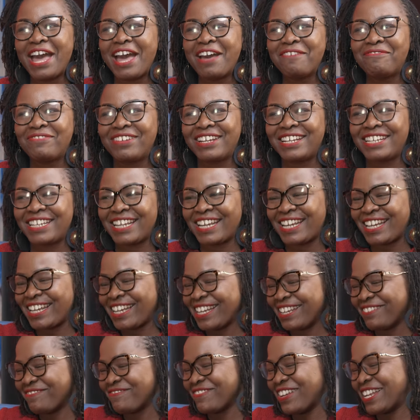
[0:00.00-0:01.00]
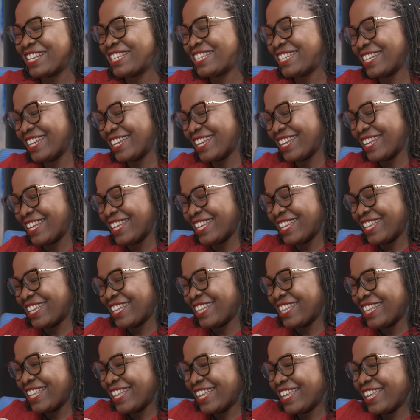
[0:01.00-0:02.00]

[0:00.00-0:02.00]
every day, but. Uh,